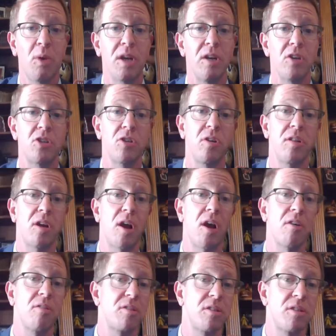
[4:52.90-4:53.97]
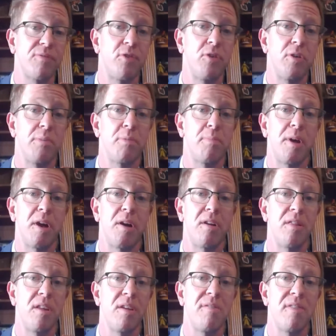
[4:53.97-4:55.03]
we can ensure that Congress is fully prepared
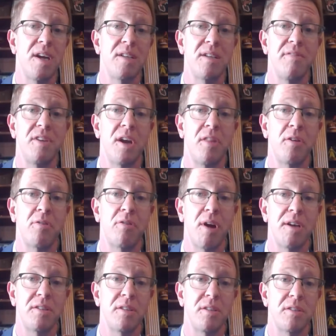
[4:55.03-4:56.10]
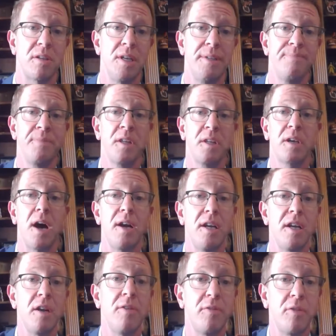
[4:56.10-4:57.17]
in the event of another crisis.
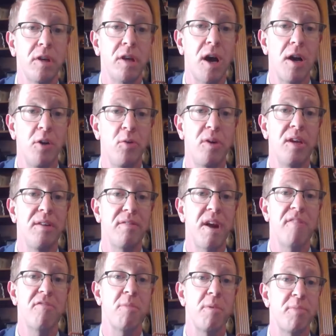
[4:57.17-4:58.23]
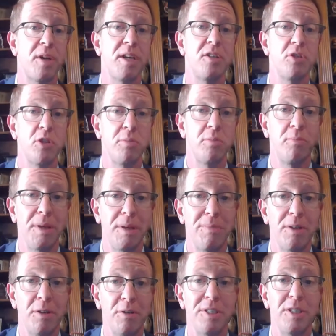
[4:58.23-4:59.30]
Continuity of, continuity of government plans should be
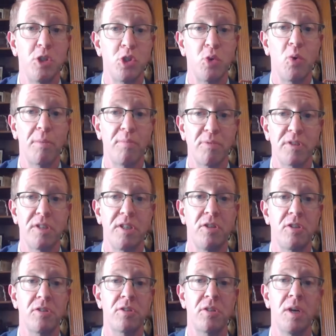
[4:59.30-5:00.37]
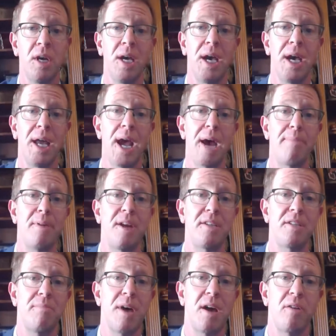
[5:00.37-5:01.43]
built into our procedures and happen
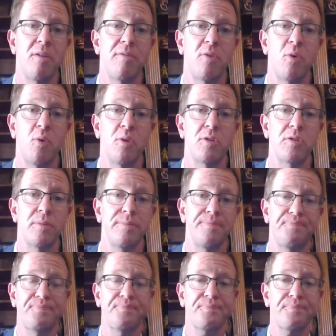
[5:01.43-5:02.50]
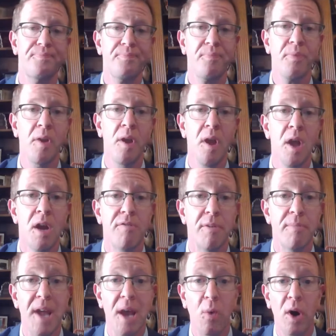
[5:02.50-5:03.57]
as a matter of course.
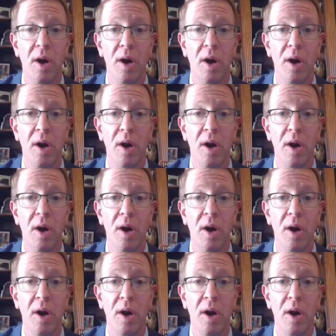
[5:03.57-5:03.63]
From day